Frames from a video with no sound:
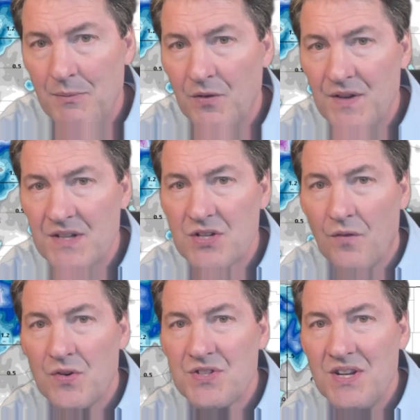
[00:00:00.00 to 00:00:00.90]
Let me move this
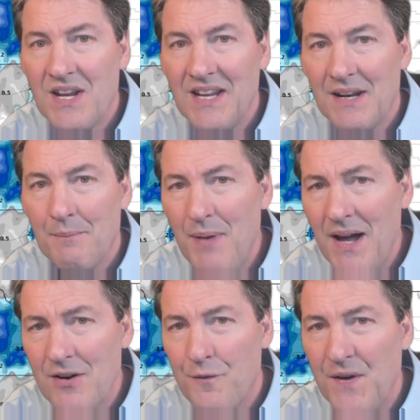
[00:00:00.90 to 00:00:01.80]
over so you can get a
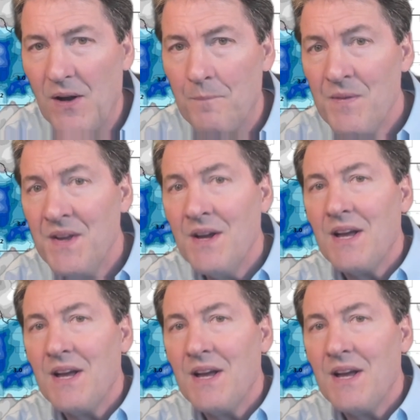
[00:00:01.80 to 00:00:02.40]
better feel